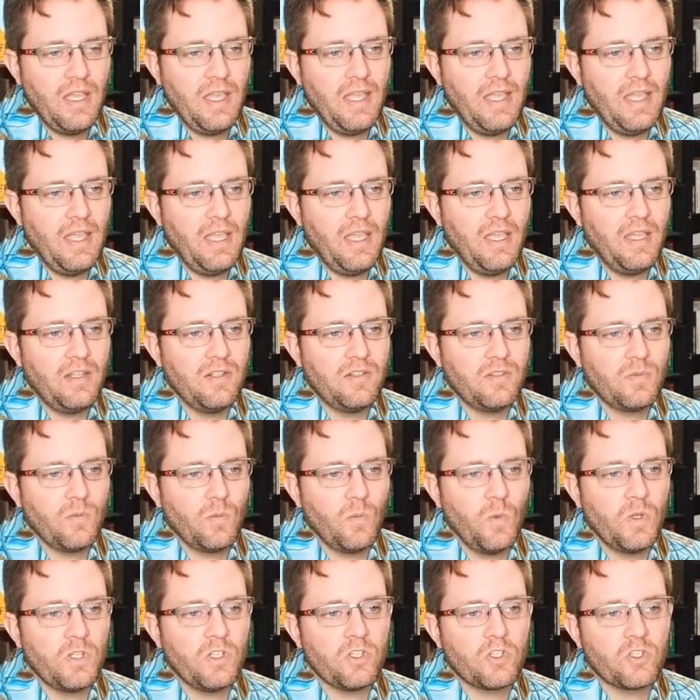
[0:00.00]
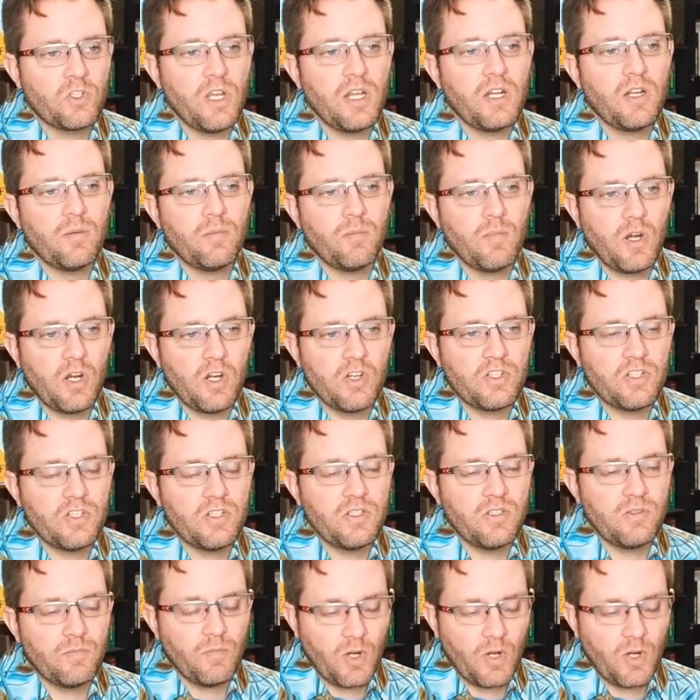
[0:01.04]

And when you trade on margin,